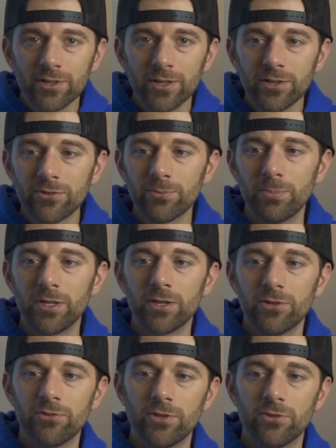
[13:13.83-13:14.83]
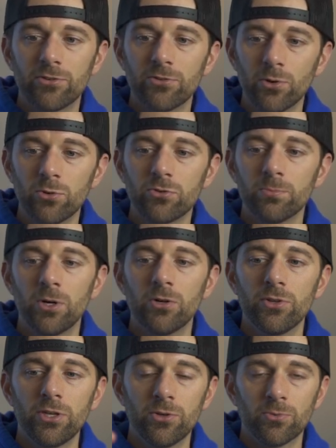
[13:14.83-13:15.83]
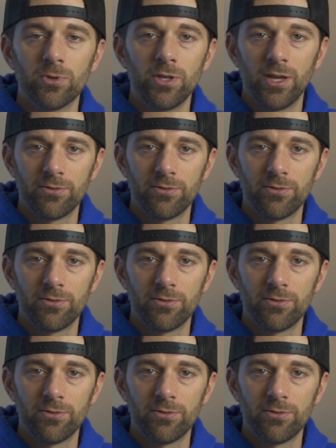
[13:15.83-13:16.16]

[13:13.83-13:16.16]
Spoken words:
this because it's so small that you really